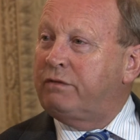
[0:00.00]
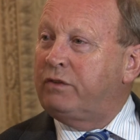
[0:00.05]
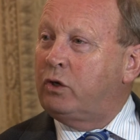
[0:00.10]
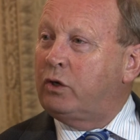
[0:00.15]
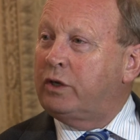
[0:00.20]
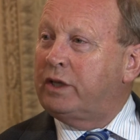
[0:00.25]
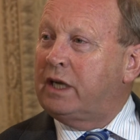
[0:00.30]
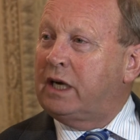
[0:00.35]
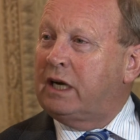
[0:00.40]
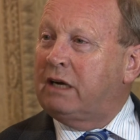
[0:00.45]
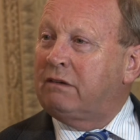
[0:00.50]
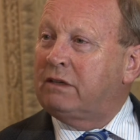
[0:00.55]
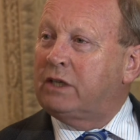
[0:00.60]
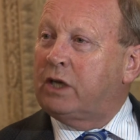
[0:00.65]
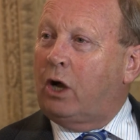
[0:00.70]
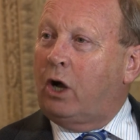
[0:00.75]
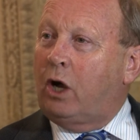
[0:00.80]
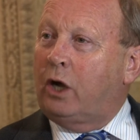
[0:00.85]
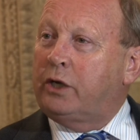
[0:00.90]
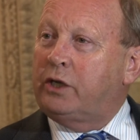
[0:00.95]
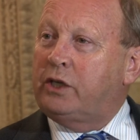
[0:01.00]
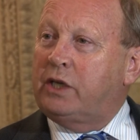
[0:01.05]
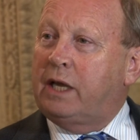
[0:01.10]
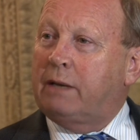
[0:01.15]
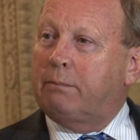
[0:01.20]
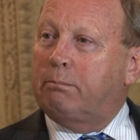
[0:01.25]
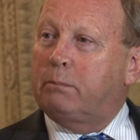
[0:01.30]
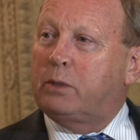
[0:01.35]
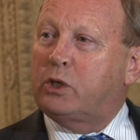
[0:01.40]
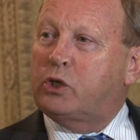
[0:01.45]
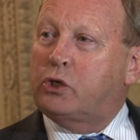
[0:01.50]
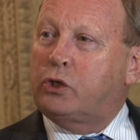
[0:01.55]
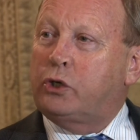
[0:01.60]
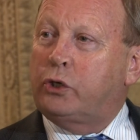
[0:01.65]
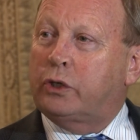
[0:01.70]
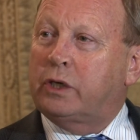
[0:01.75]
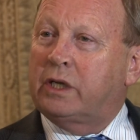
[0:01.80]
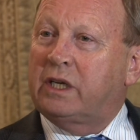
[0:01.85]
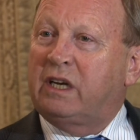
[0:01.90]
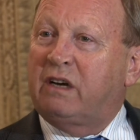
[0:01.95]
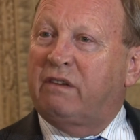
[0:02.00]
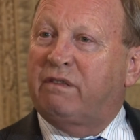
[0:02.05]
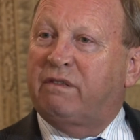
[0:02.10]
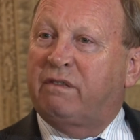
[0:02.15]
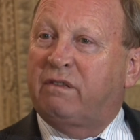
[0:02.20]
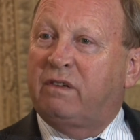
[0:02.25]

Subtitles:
Northern Ireland aren't yet mature enough